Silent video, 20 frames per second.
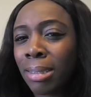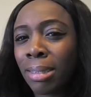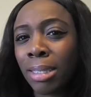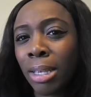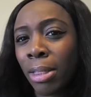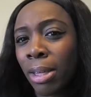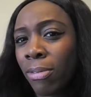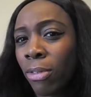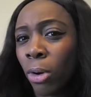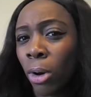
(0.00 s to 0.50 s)

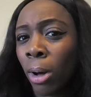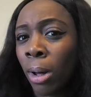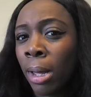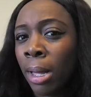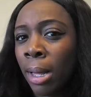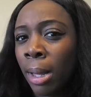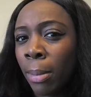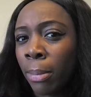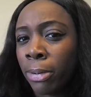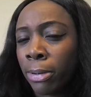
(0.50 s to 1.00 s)
So they've got
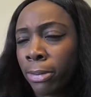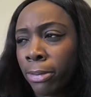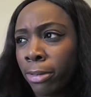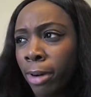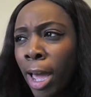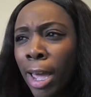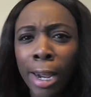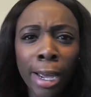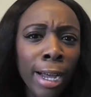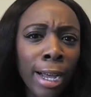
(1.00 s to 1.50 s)

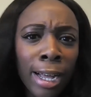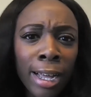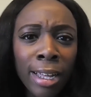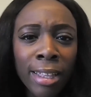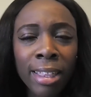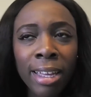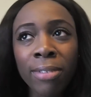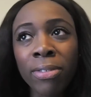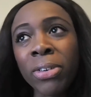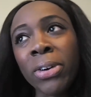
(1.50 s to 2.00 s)
Prada, they've